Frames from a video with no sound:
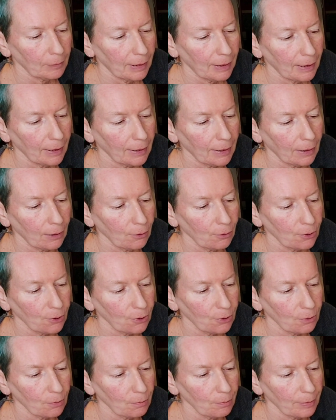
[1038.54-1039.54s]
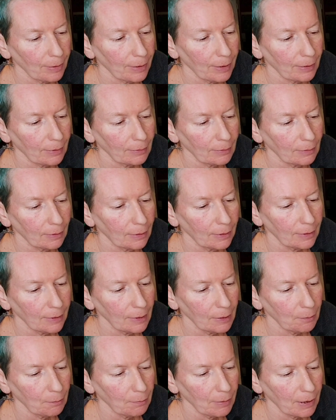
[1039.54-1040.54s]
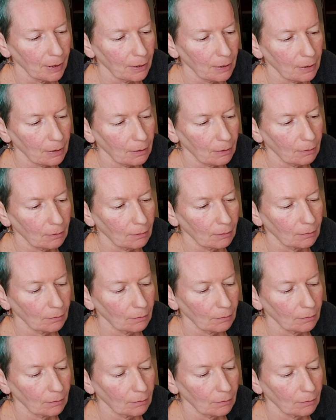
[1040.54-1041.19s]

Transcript: bag outer and bag lining met.